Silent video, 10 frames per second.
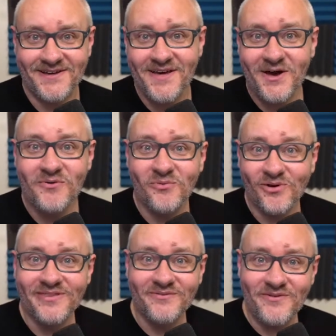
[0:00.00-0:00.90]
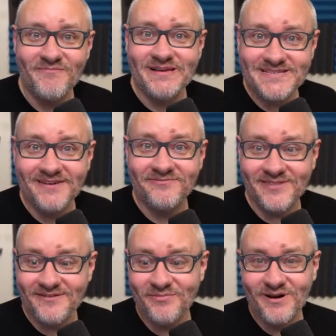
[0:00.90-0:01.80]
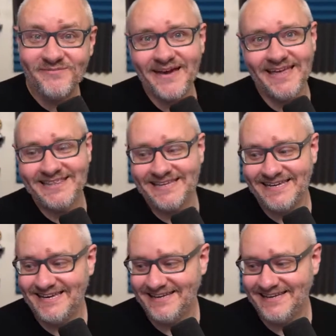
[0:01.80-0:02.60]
a world that we've messed up for them pretty badly.